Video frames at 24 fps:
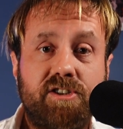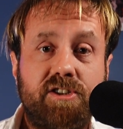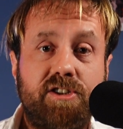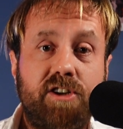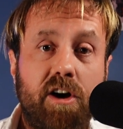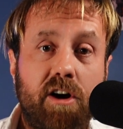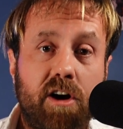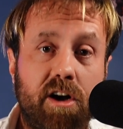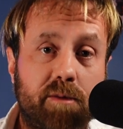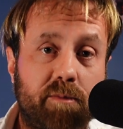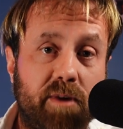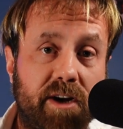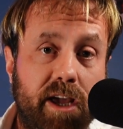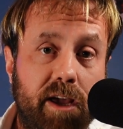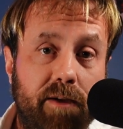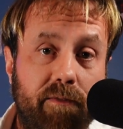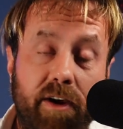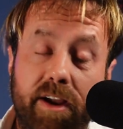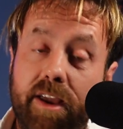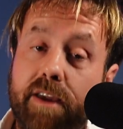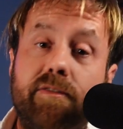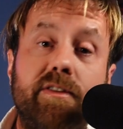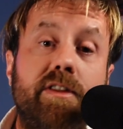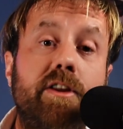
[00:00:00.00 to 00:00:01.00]
Dogma came
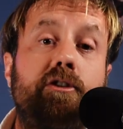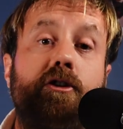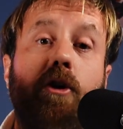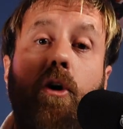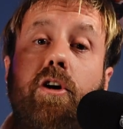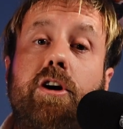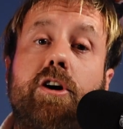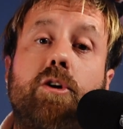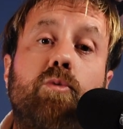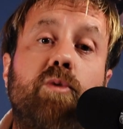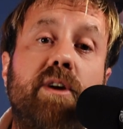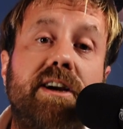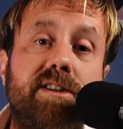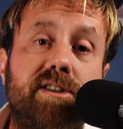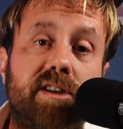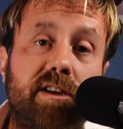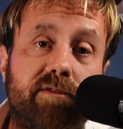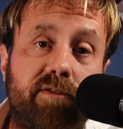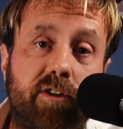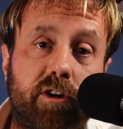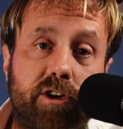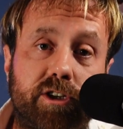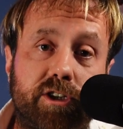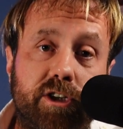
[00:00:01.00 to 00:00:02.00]
out, even the Dark Arisen
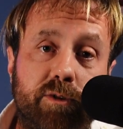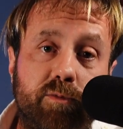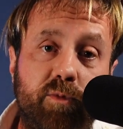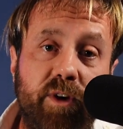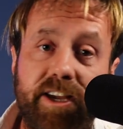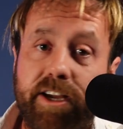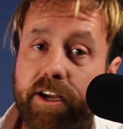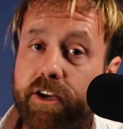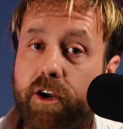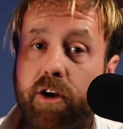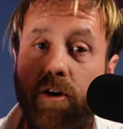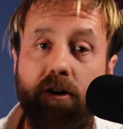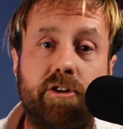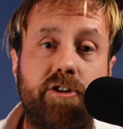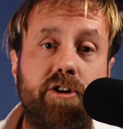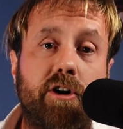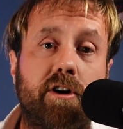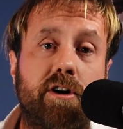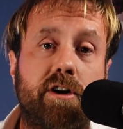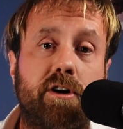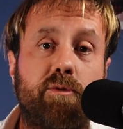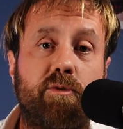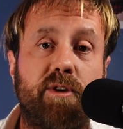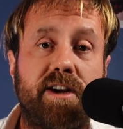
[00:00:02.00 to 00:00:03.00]
version, we can go to
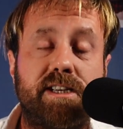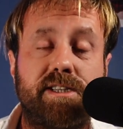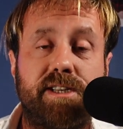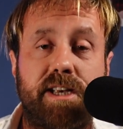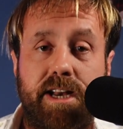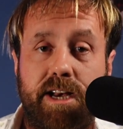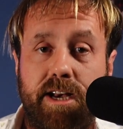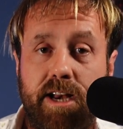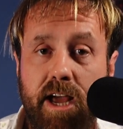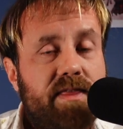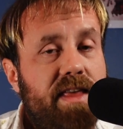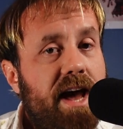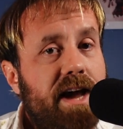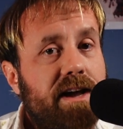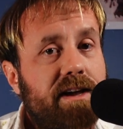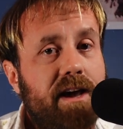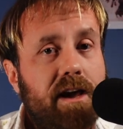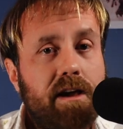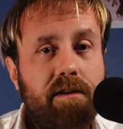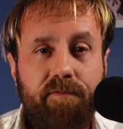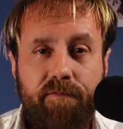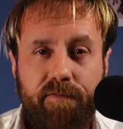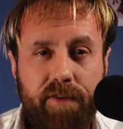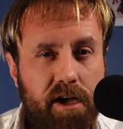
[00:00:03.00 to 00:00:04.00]
Dark Arisen, that
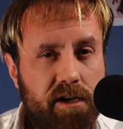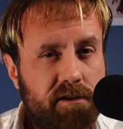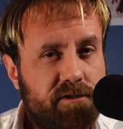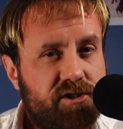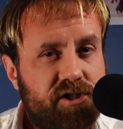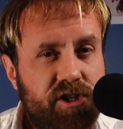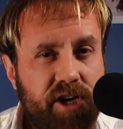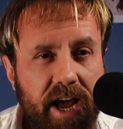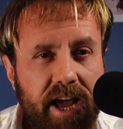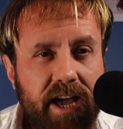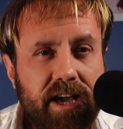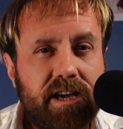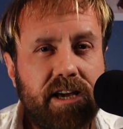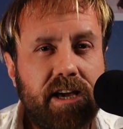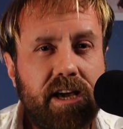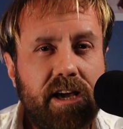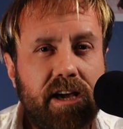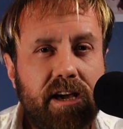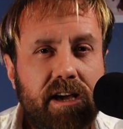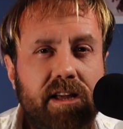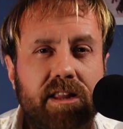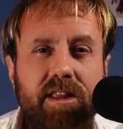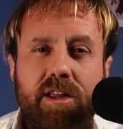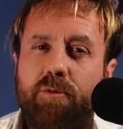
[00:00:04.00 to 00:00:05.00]
game felt
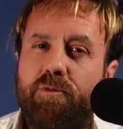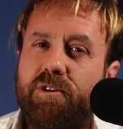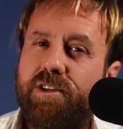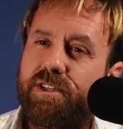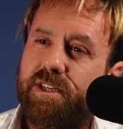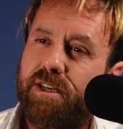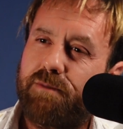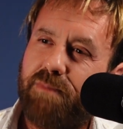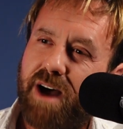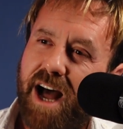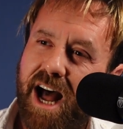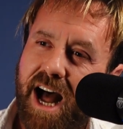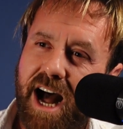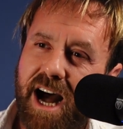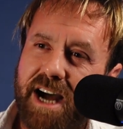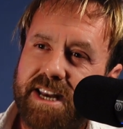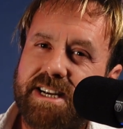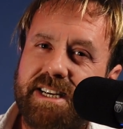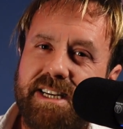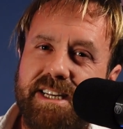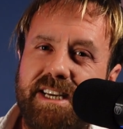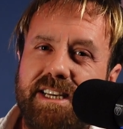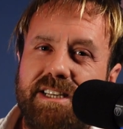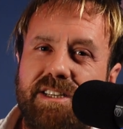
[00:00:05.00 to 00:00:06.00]
janky, there were some
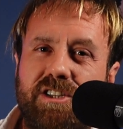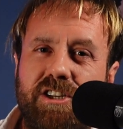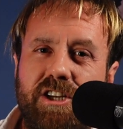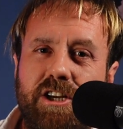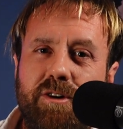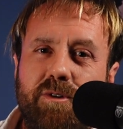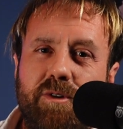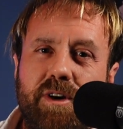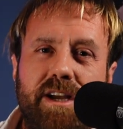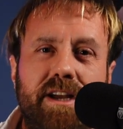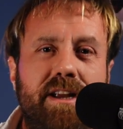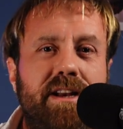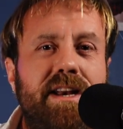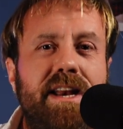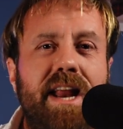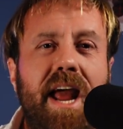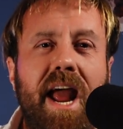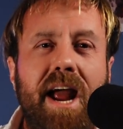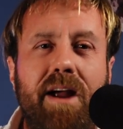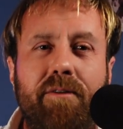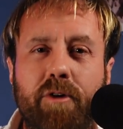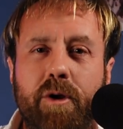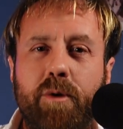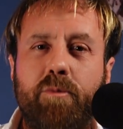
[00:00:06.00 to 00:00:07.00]
oddities to it, and
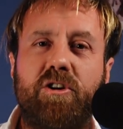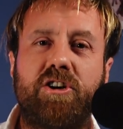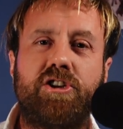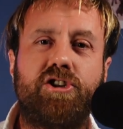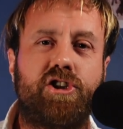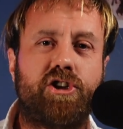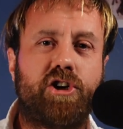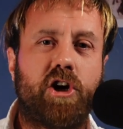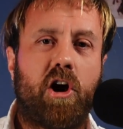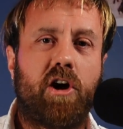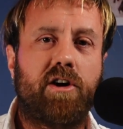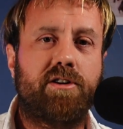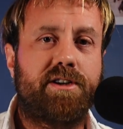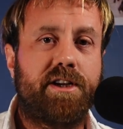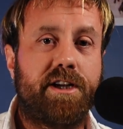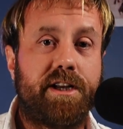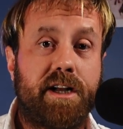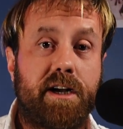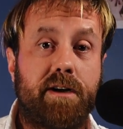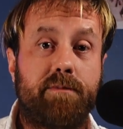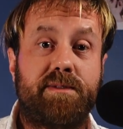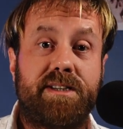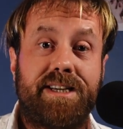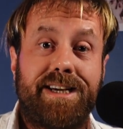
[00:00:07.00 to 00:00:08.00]
everyone chalked it
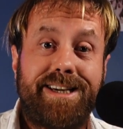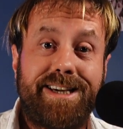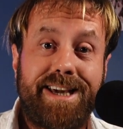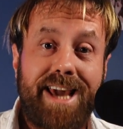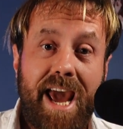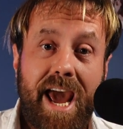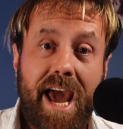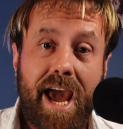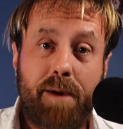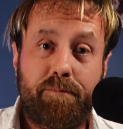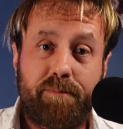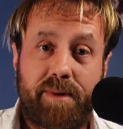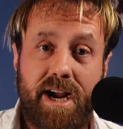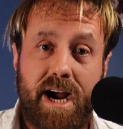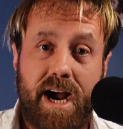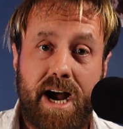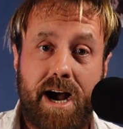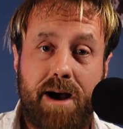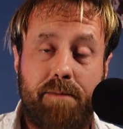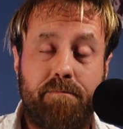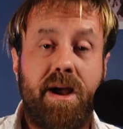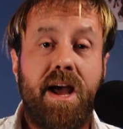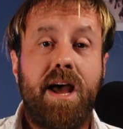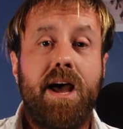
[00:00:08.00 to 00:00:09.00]
up to
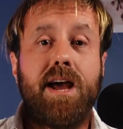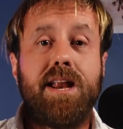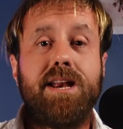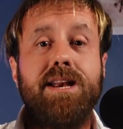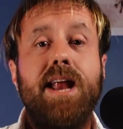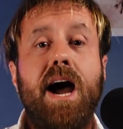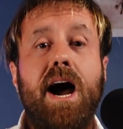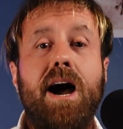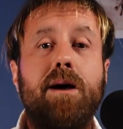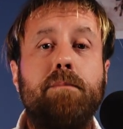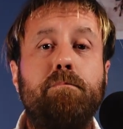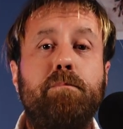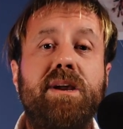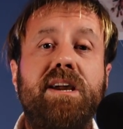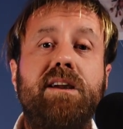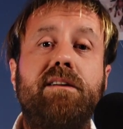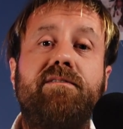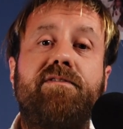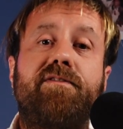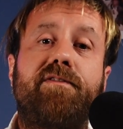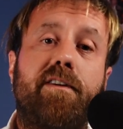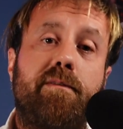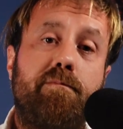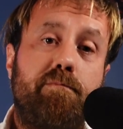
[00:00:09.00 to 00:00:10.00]
Capcom not being
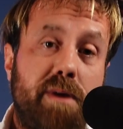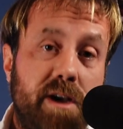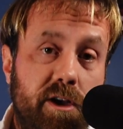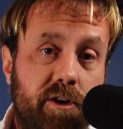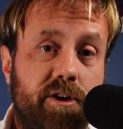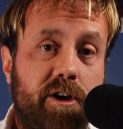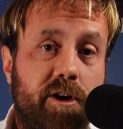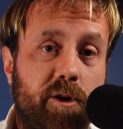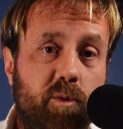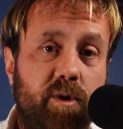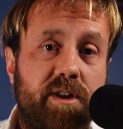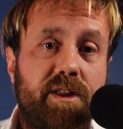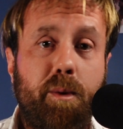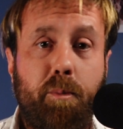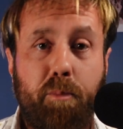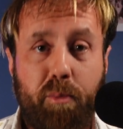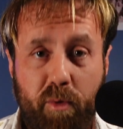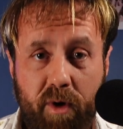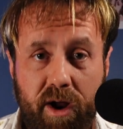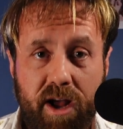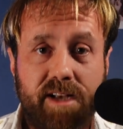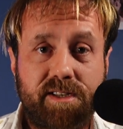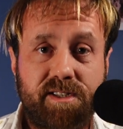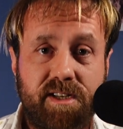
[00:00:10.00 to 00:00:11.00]
familiar with the
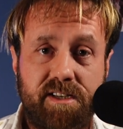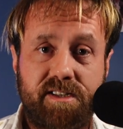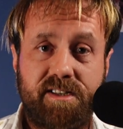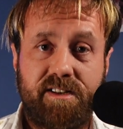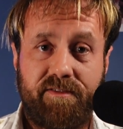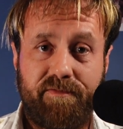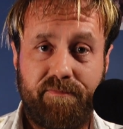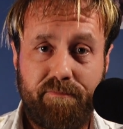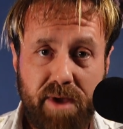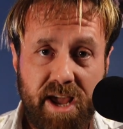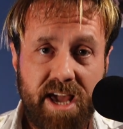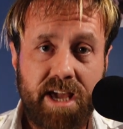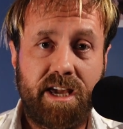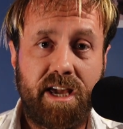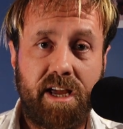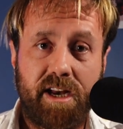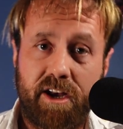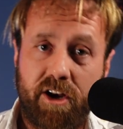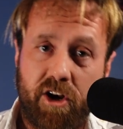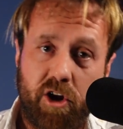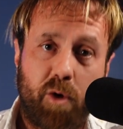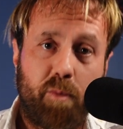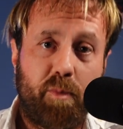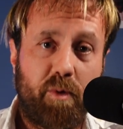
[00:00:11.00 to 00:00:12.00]
process of making
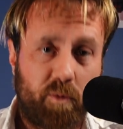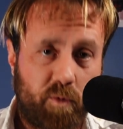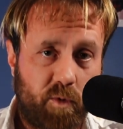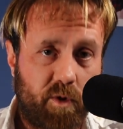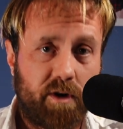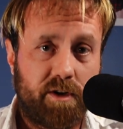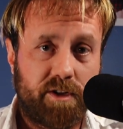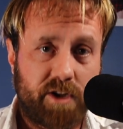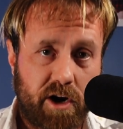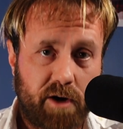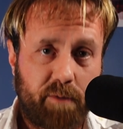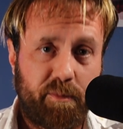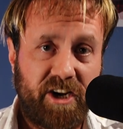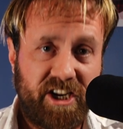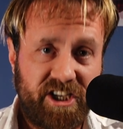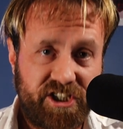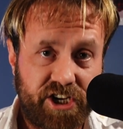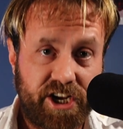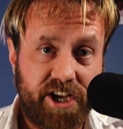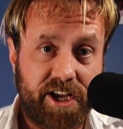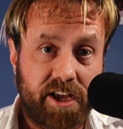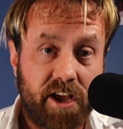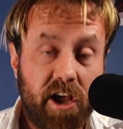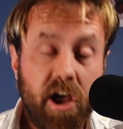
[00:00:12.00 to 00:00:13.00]
an open-world
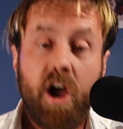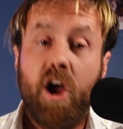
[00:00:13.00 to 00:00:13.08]
RPG.